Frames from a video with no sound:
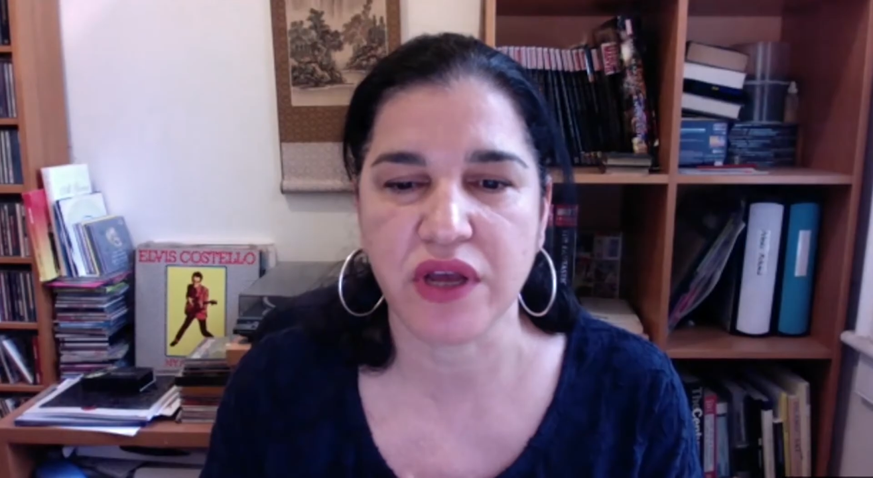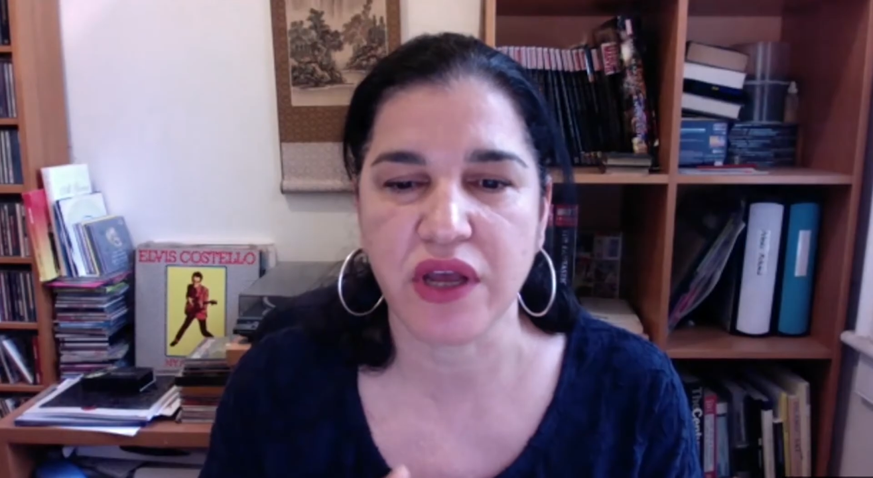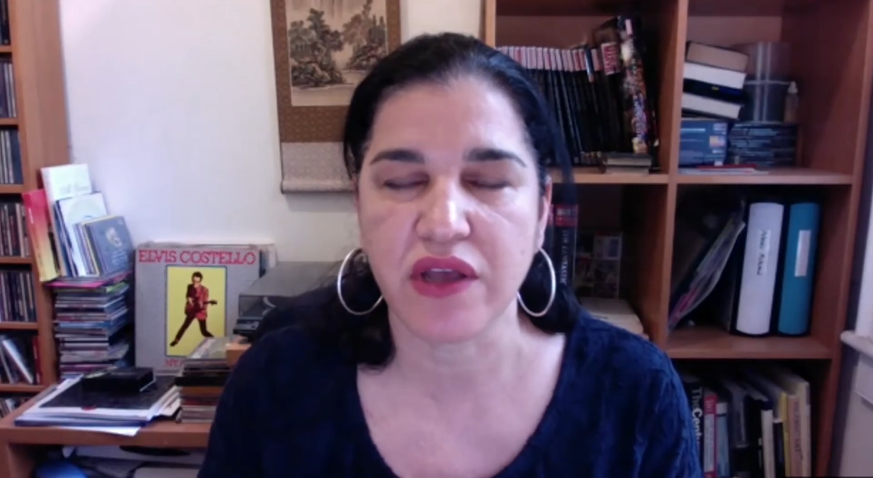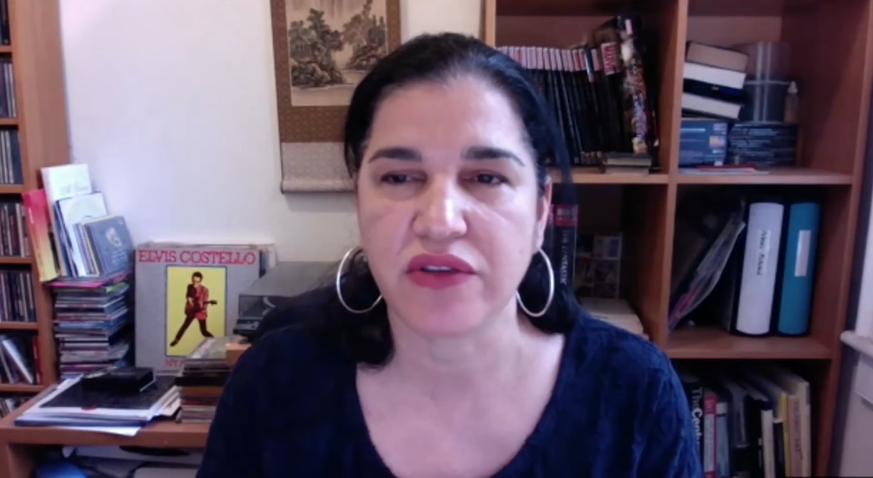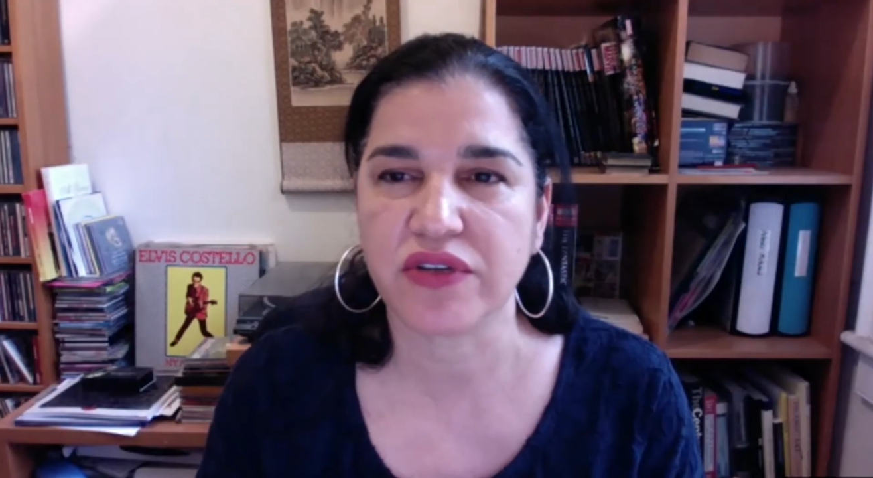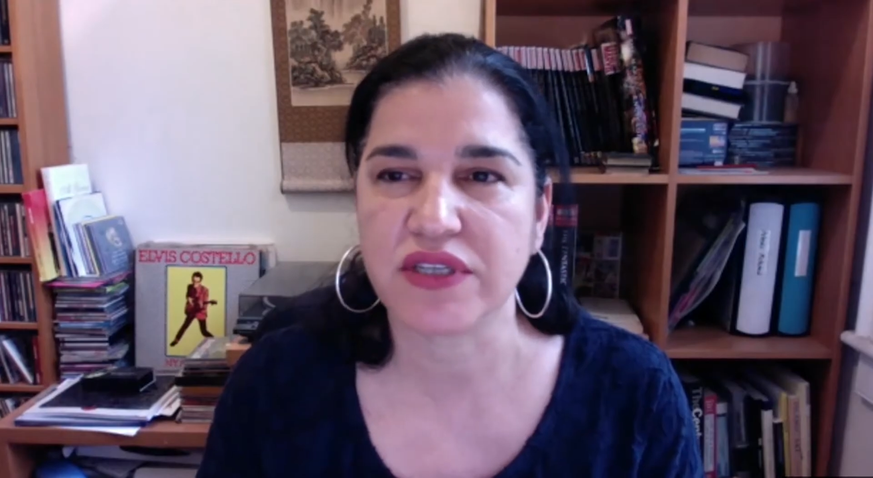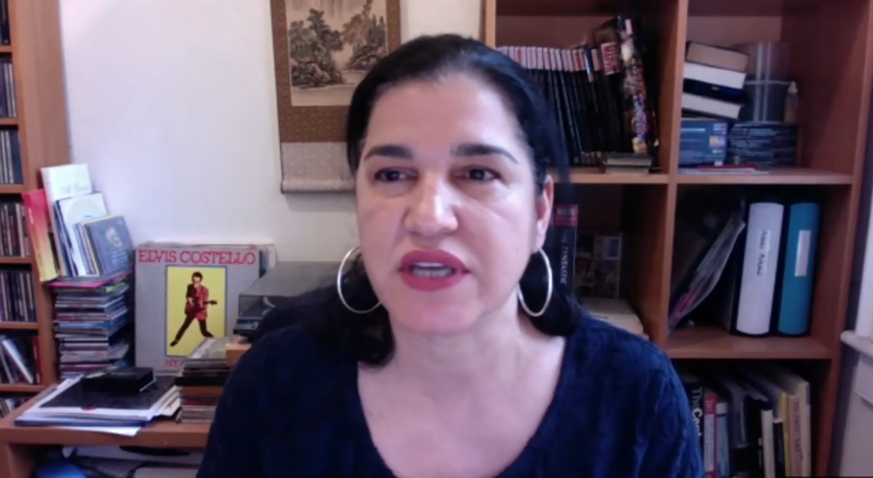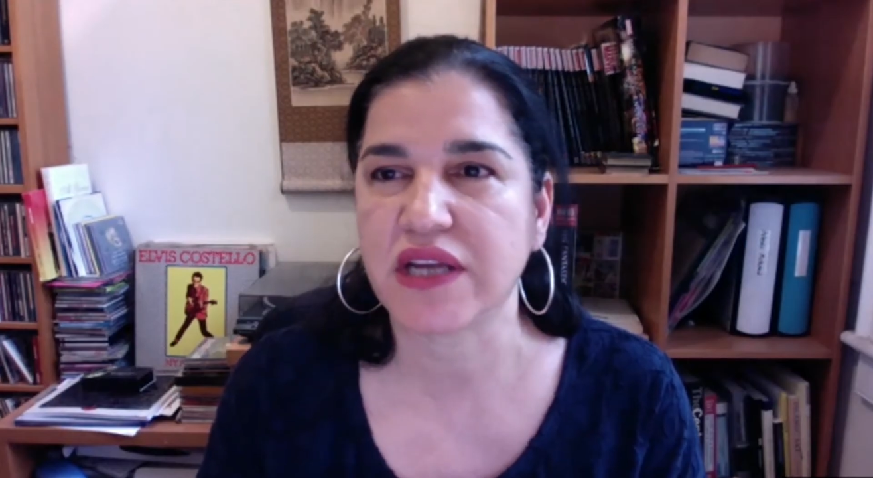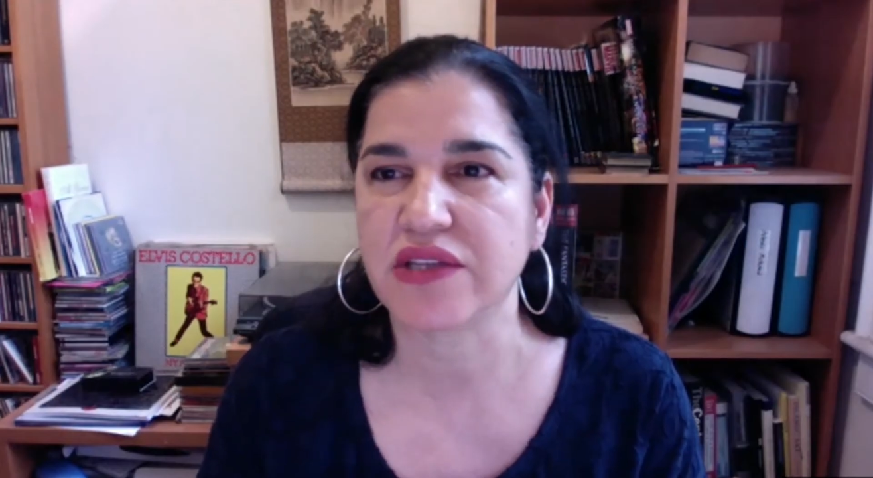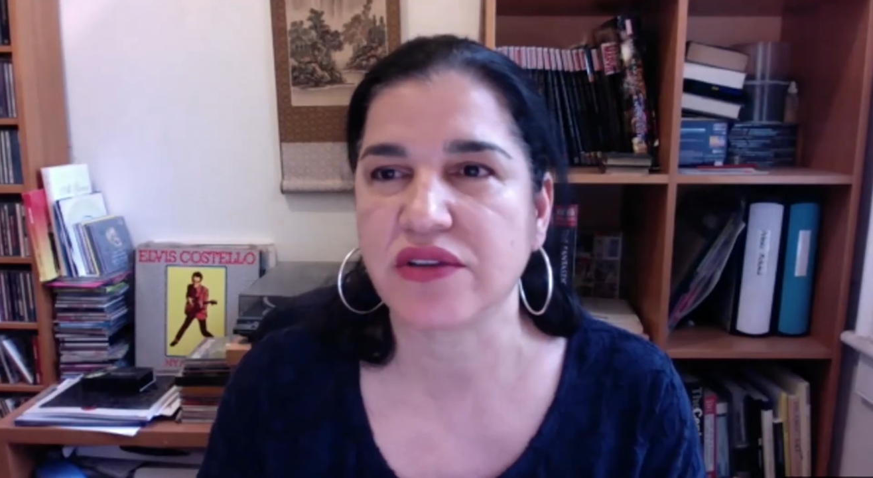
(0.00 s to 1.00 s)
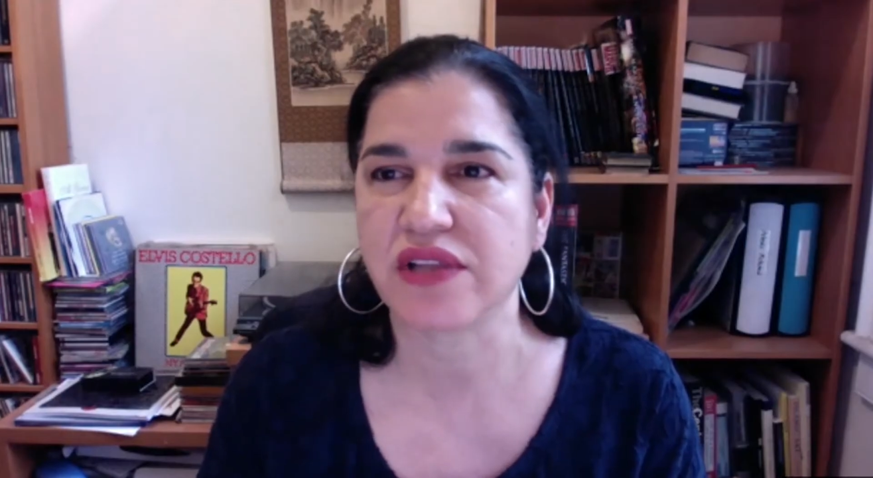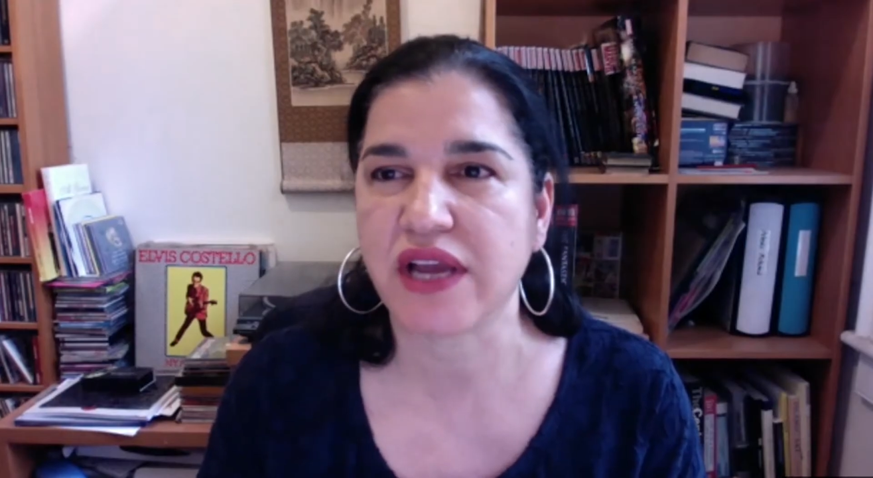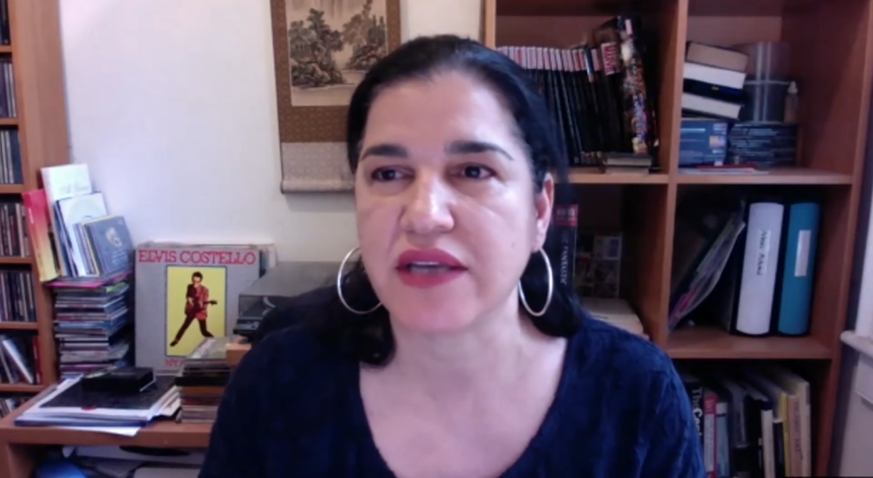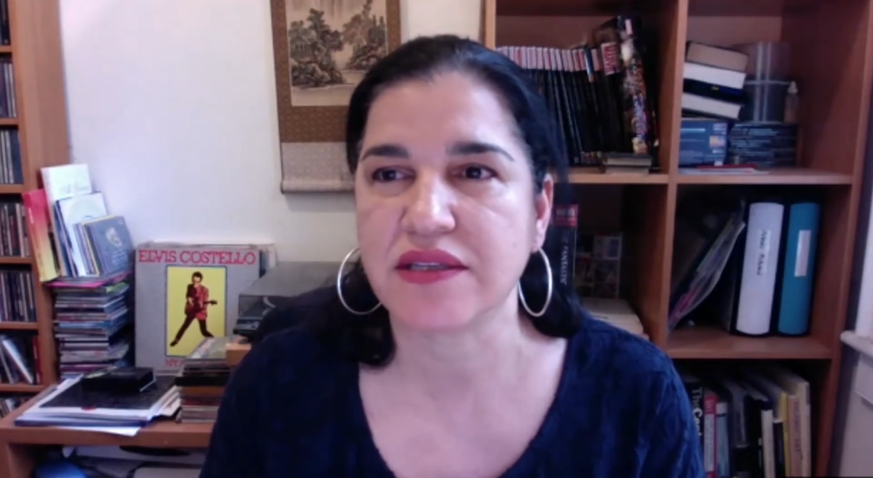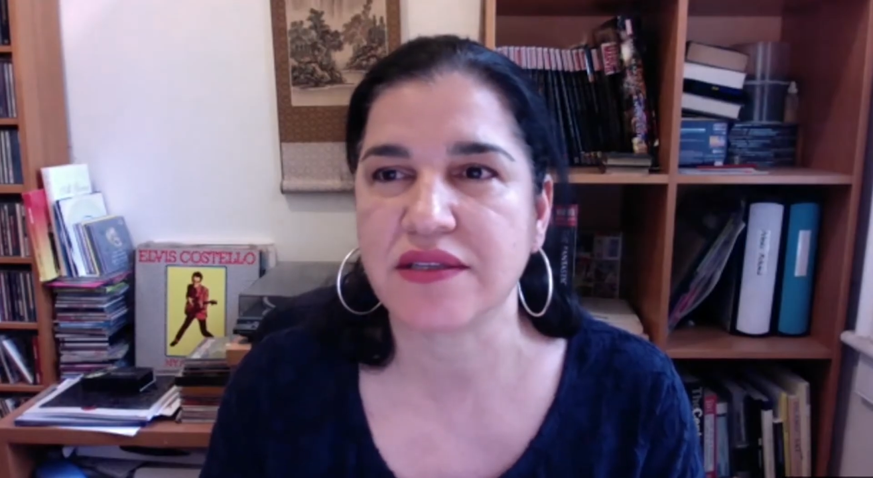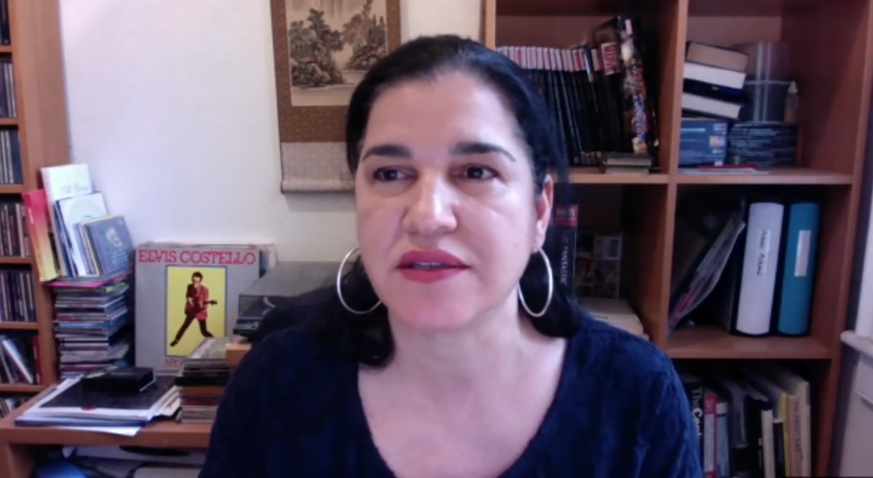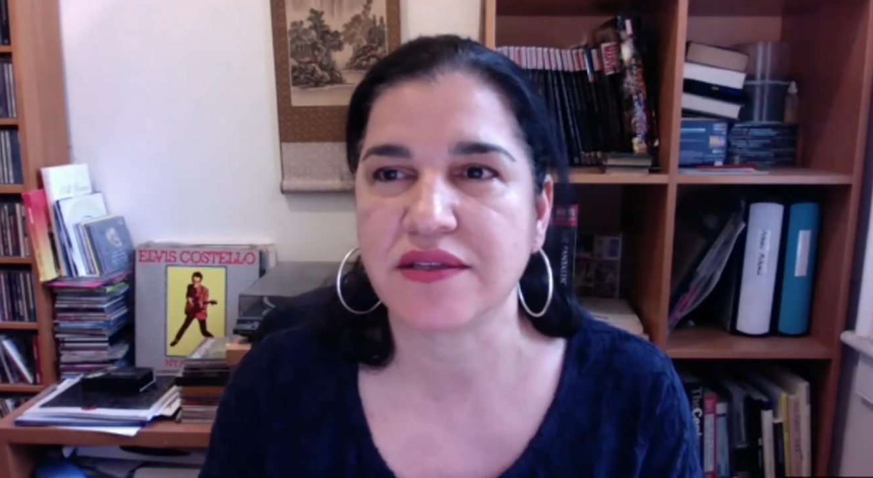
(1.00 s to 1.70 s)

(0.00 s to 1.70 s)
30 seconds or less,